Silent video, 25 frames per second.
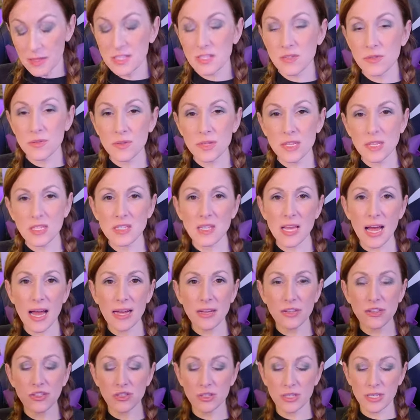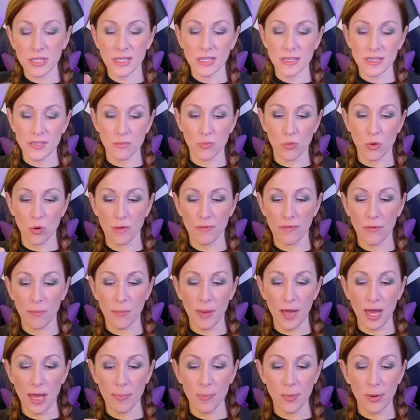this actually is more of a
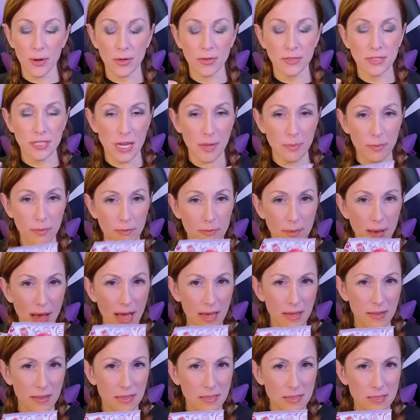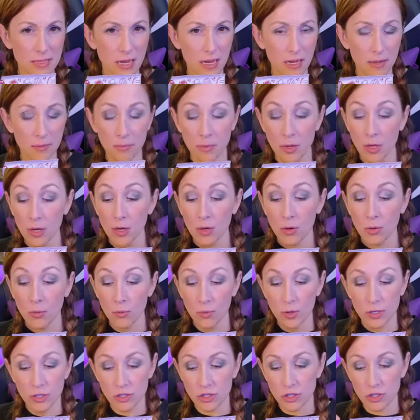paper type of bag this time,
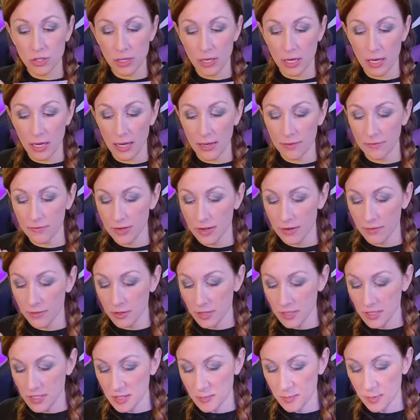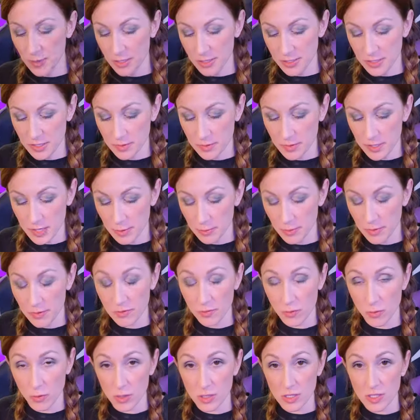which I've never experienced with them
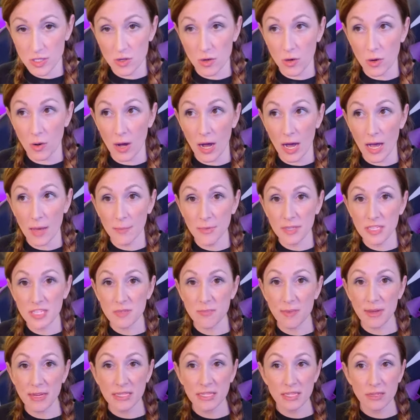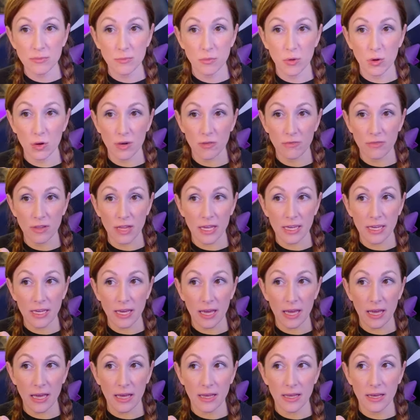before. So I'm expecting more of like
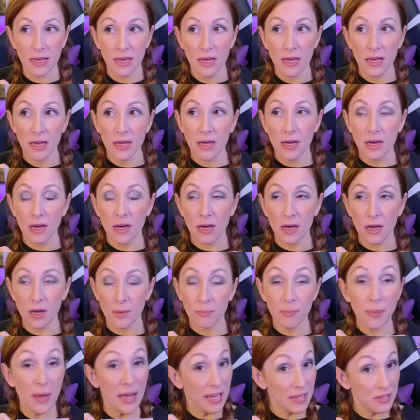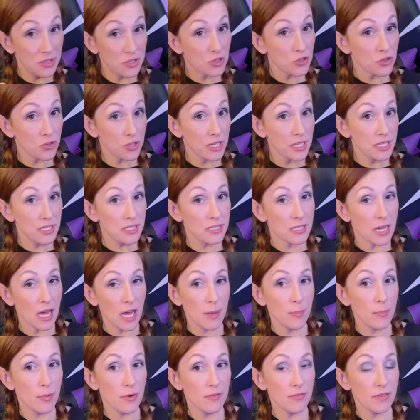a, a pastry
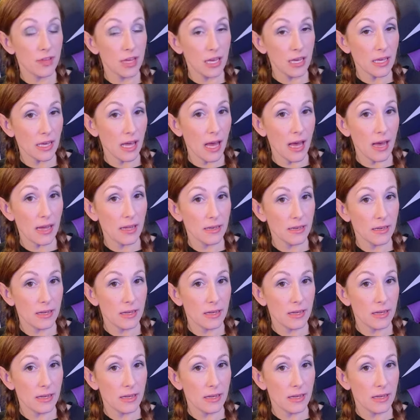type of Kit Kat